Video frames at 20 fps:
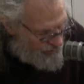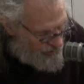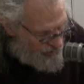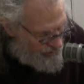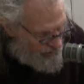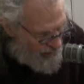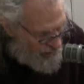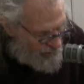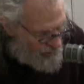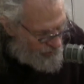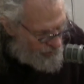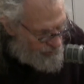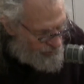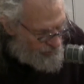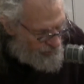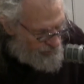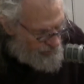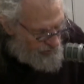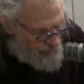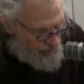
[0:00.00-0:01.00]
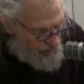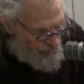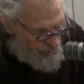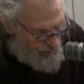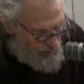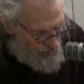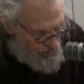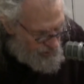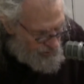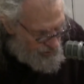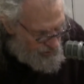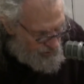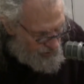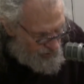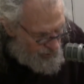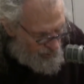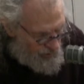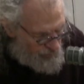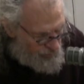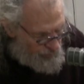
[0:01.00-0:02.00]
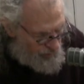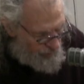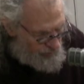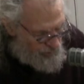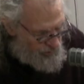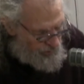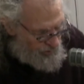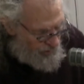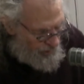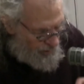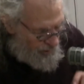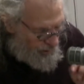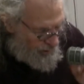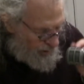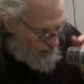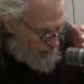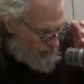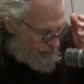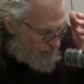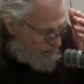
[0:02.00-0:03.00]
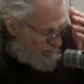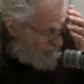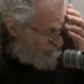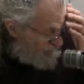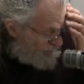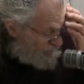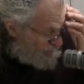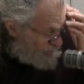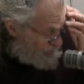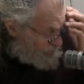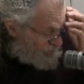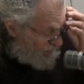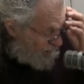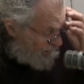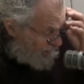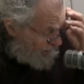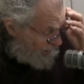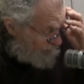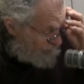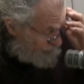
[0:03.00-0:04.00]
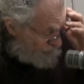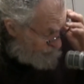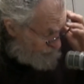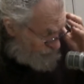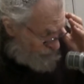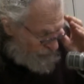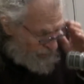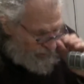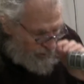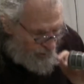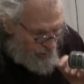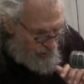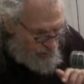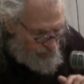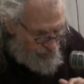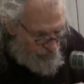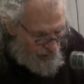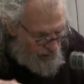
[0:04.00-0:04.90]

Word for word: narrow, just perhaps an, an, inch high, and you